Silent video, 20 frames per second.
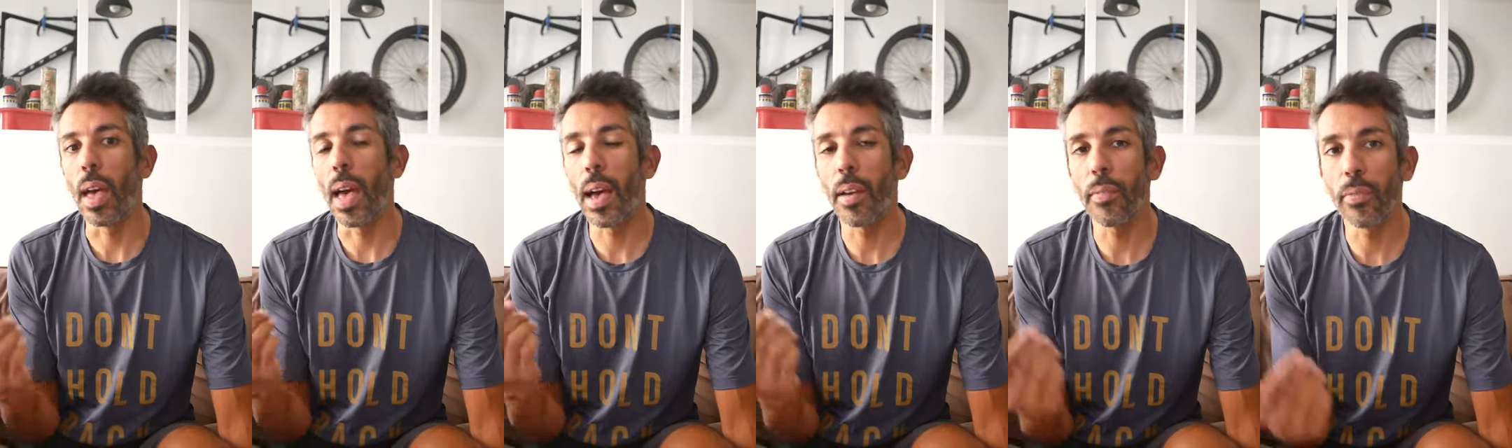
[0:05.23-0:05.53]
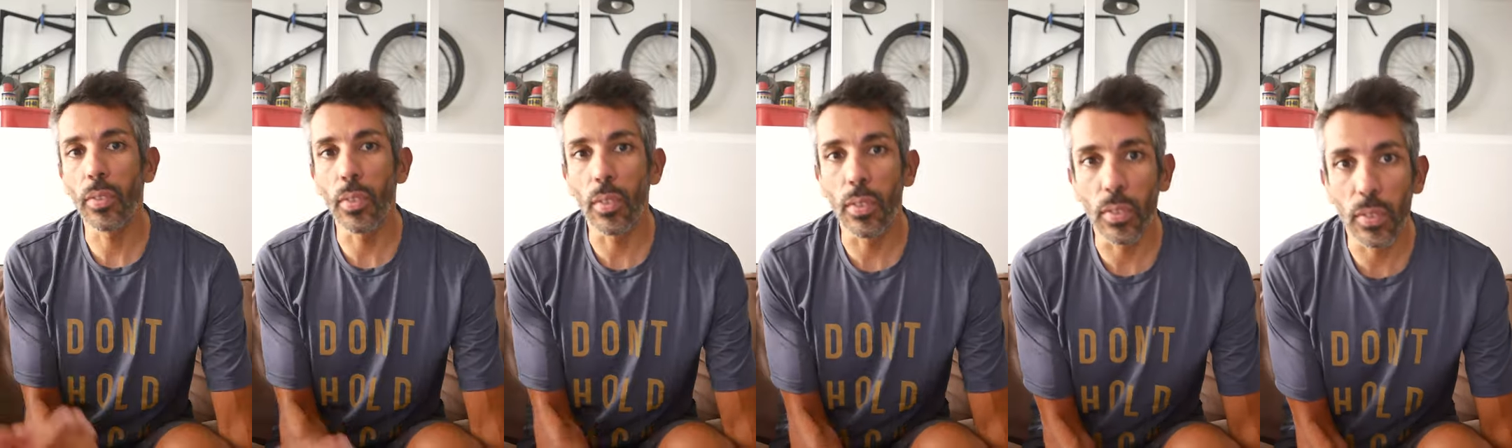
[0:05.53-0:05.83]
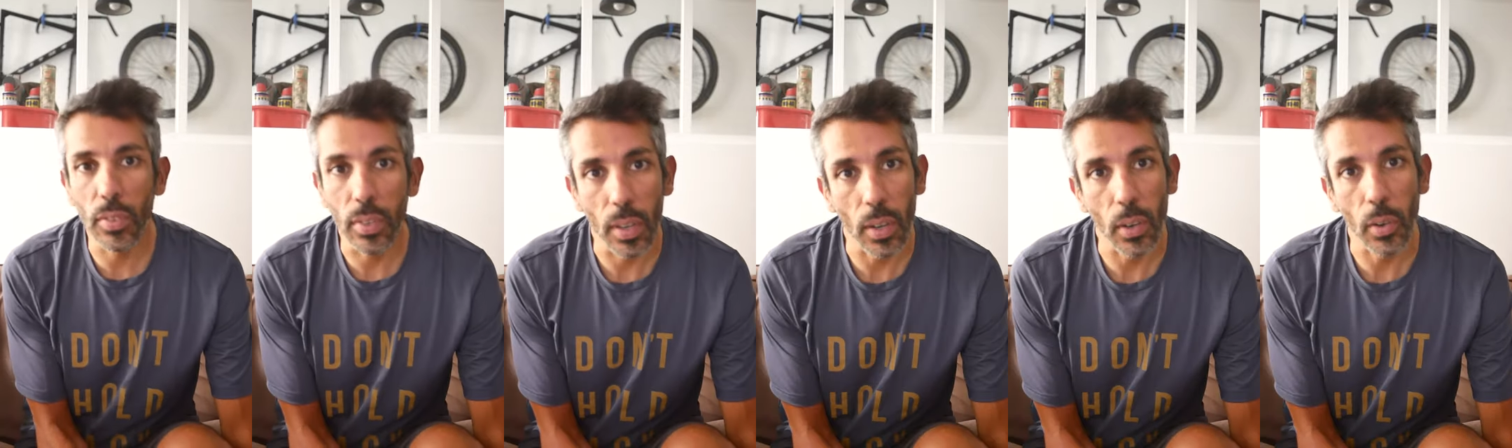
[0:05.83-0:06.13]
after the
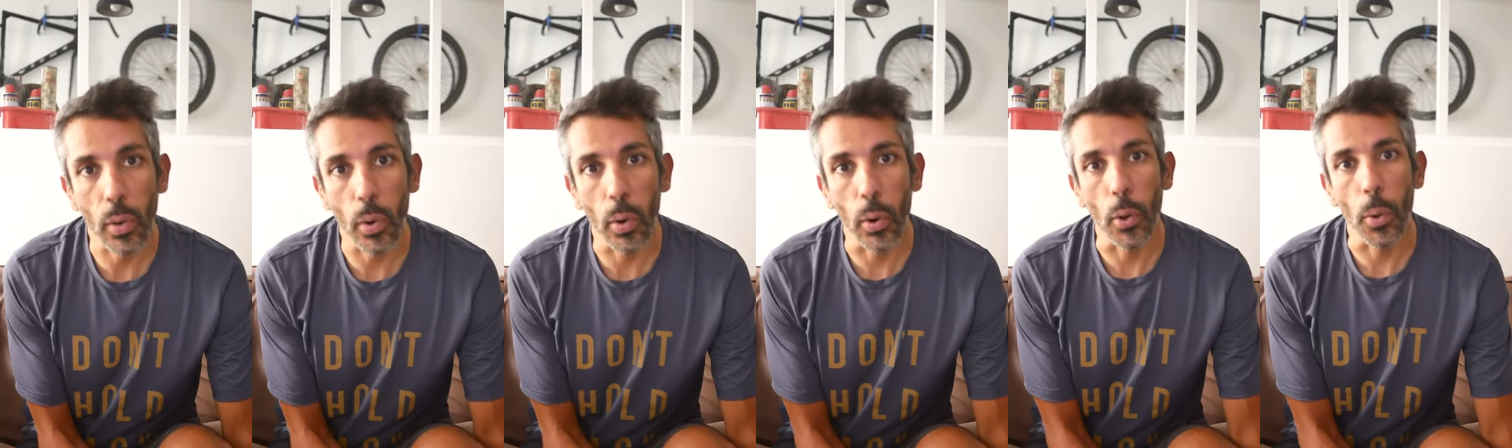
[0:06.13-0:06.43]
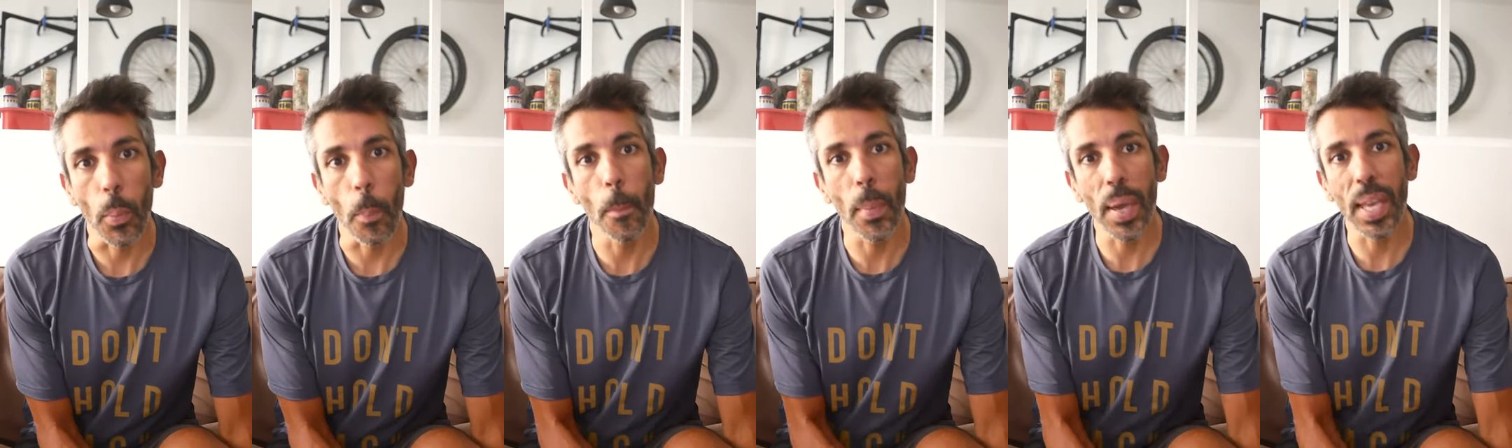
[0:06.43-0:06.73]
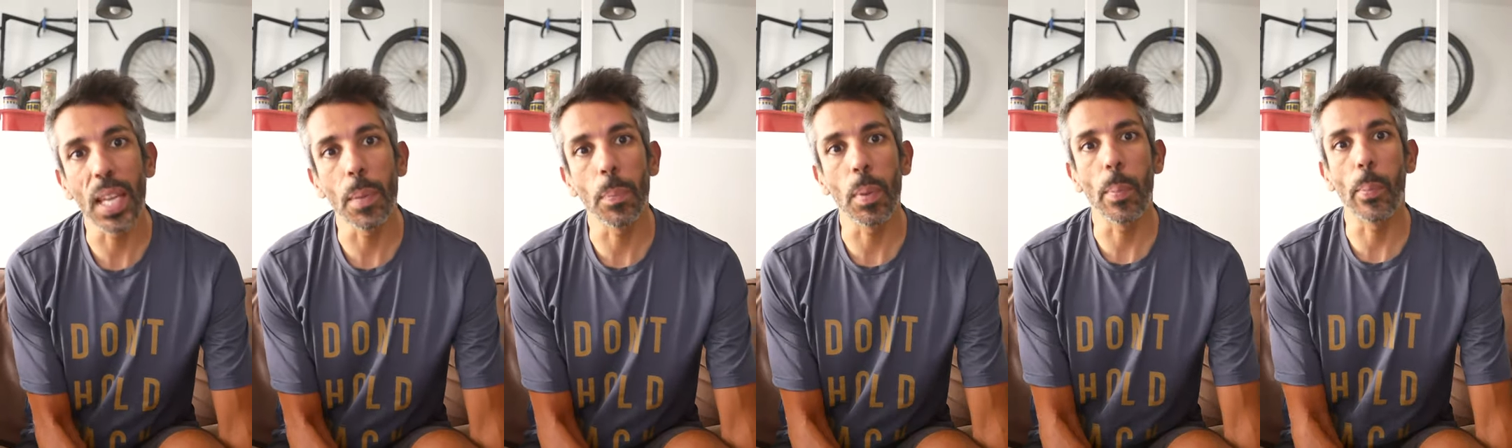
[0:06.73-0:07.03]
Silk Road,
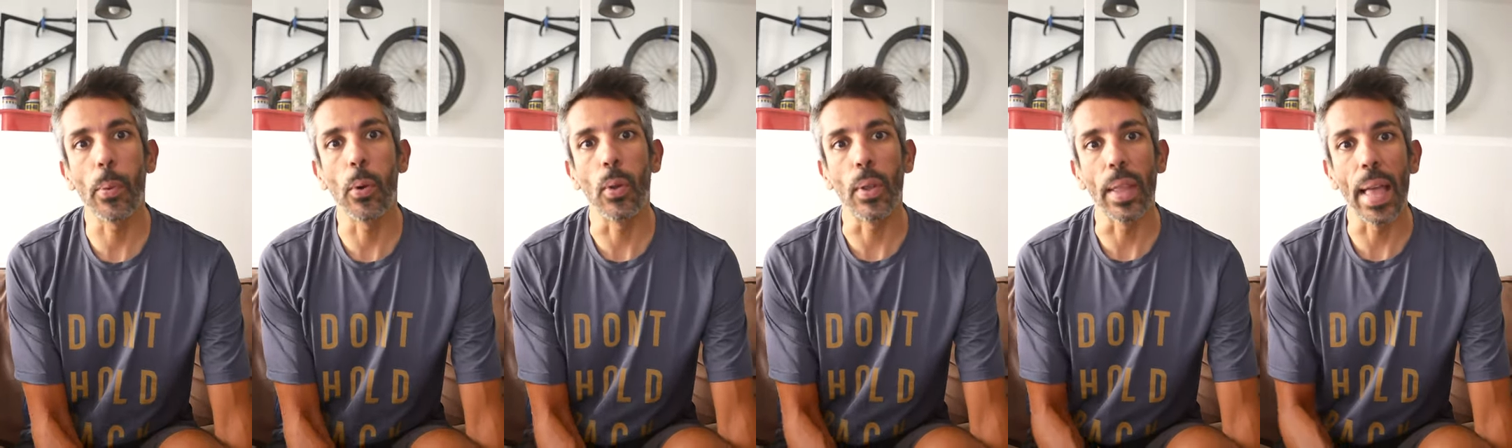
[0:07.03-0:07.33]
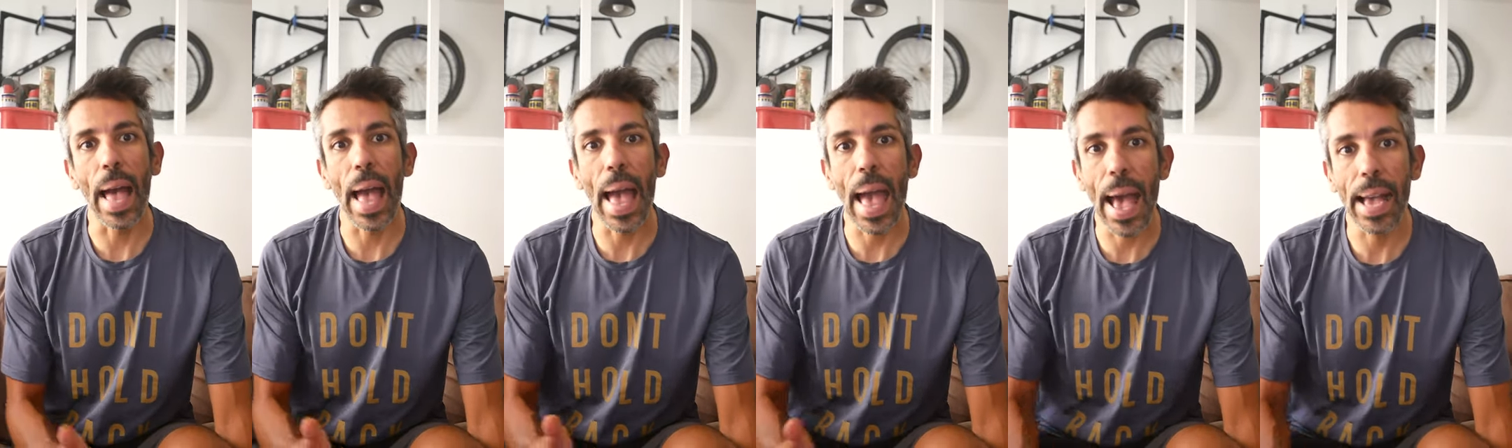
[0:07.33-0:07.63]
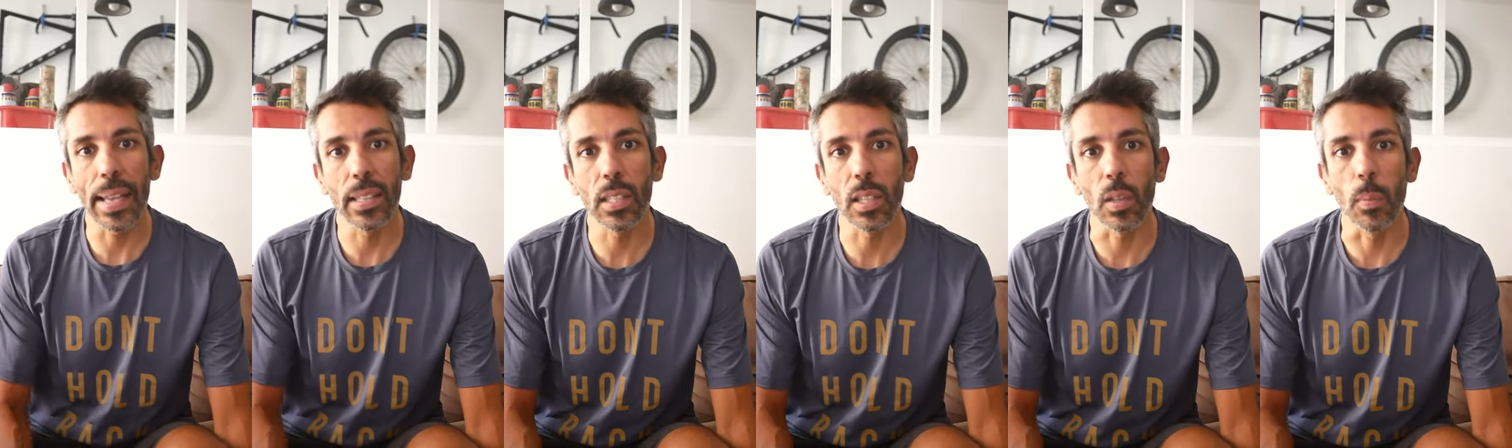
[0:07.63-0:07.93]
many people
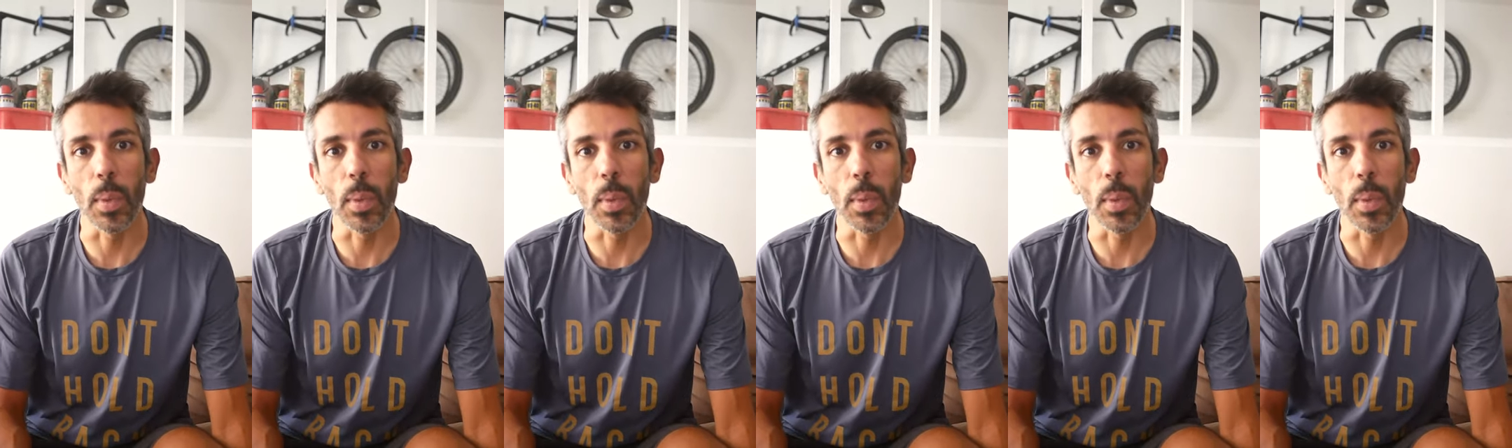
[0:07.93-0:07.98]
asked